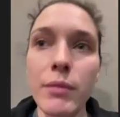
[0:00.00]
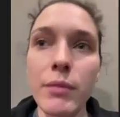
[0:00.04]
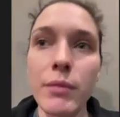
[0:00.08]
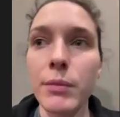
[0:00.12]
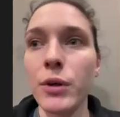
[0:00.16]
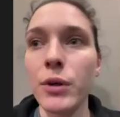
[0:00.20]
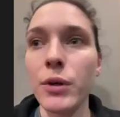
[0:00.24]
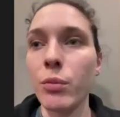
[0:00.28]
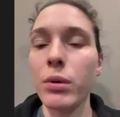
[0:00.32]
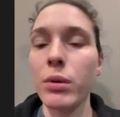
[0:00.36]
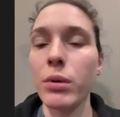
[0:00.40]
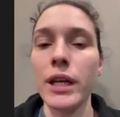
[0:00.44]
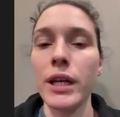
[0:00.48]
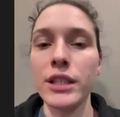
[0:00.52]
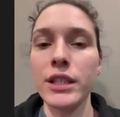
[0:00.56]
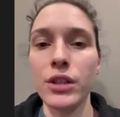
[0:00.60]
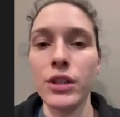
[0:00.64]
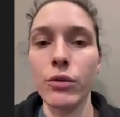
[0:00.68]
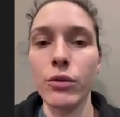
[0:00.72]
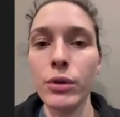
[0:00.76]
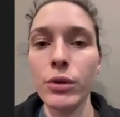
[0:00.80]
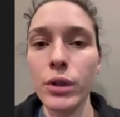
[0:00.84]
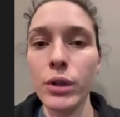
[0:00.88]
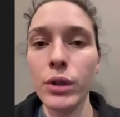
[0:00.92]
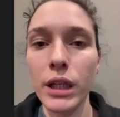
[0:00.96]
maybe you play as
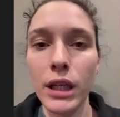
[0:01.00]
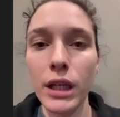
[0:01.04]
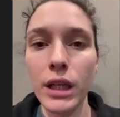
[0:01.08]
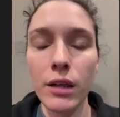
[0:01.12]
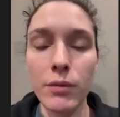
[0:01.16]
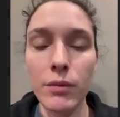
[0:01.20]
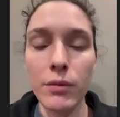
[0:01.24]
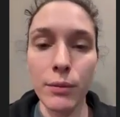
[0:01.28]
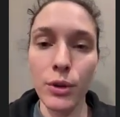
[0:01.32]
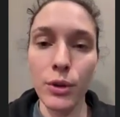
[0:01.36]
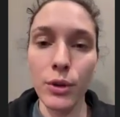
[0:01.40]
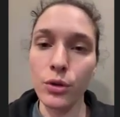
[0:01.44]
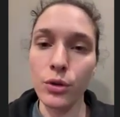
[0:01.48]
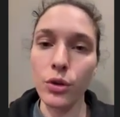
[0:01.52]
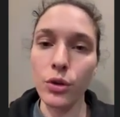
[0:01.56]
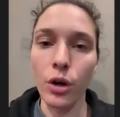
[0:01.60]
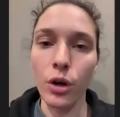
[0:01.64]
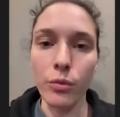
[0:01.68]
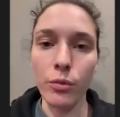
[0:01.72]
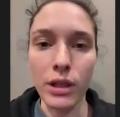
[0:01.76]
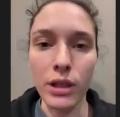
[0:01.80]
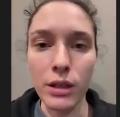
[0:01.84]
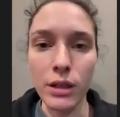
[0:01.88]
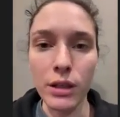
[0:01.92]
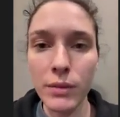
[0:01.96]
a rookie, maybe you don't know
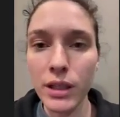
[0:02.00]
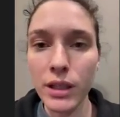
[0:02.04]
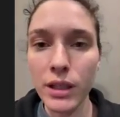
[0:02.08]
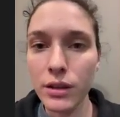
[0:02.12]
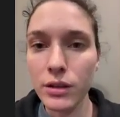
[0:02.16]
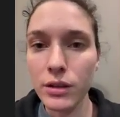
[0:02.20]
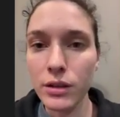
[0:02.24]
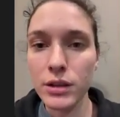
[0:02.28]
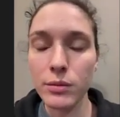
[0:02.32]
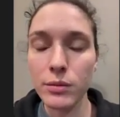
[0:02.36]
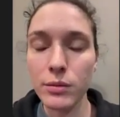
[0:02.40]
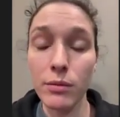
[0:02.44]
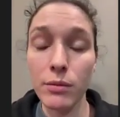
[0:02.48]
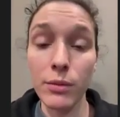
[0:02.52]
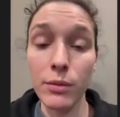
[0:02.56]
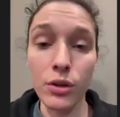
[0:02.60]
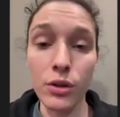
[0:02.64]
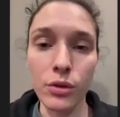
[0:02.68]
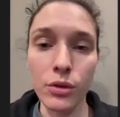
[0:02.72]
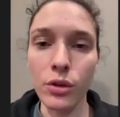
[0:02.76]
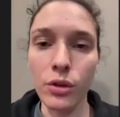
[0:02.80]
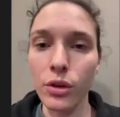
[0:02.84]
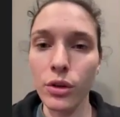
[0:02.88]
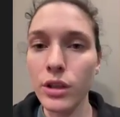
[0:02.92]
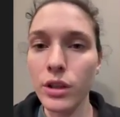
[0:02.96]
how many minutes, maybe
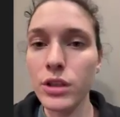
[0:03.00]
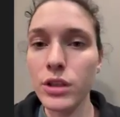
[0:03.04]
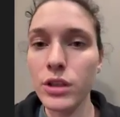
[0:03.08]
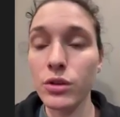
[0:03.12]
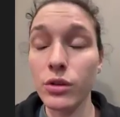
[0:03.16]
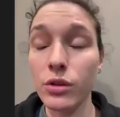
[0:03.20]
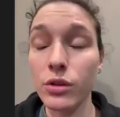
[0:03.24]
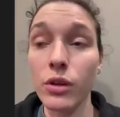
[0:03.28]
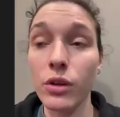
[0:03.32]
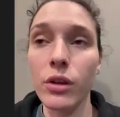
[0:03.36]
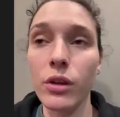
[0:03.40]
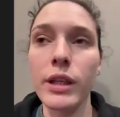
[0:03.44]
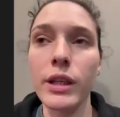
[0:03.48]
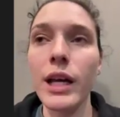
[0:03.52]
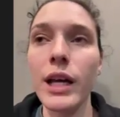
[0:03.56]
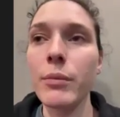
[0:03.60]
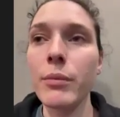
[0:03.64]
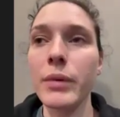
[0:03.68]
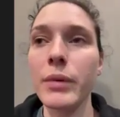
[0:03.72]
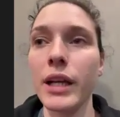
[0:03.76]
you don't know this, you don't know that.